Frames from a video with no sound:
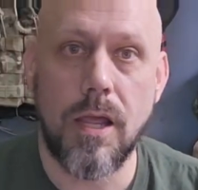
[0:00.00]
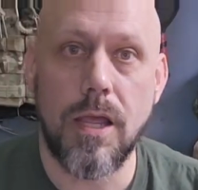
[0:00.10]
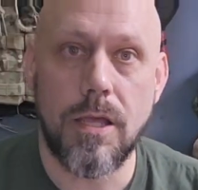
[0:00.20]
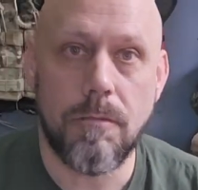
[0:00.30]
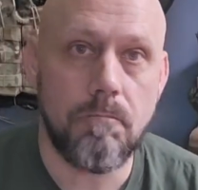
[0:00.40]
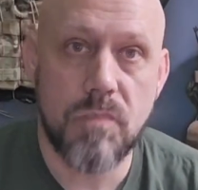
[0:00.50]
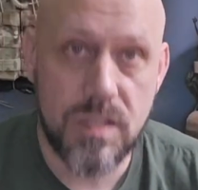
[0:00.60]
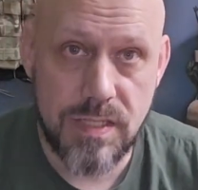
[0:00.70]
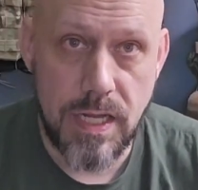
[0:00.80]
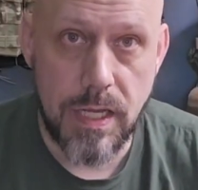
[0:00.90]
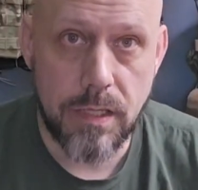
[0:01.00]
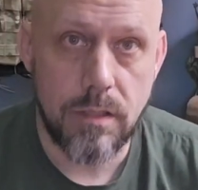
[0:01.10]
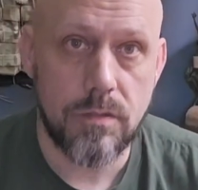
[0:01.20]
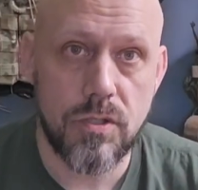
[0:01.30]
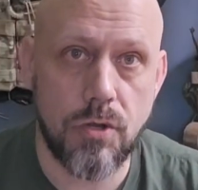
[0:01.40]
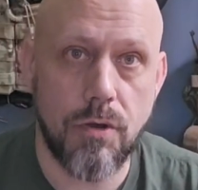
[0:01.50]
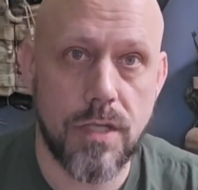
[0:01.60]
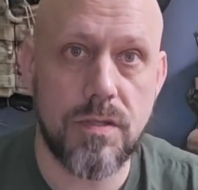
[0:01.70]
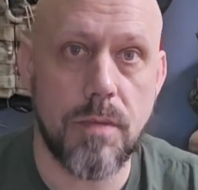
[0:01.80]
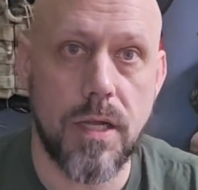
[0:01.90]
a stick to
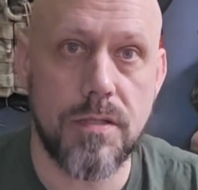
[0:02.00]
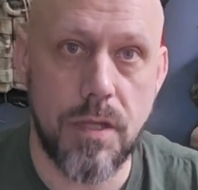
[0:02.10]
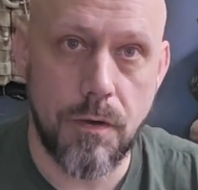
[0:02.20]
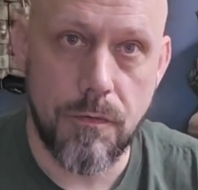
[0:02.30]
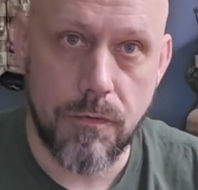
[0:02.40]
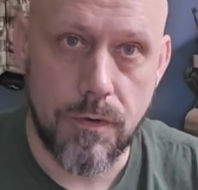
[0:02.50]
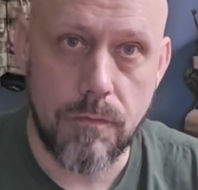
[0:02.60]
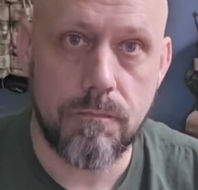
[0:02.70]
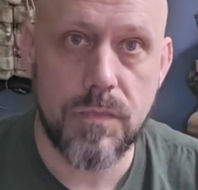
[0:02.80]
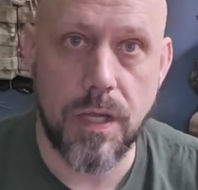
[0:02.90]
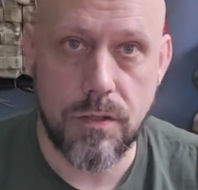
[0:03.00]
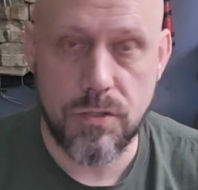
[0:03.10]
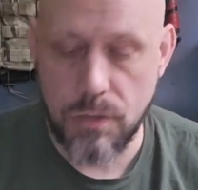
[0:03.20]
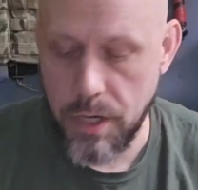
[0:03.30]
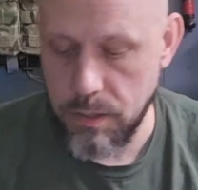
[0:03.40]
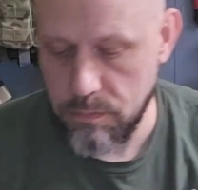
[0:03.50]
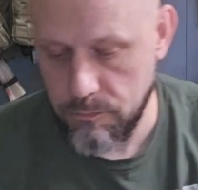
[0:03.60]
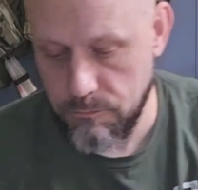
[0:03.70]
create some kind of tinder for taking a strike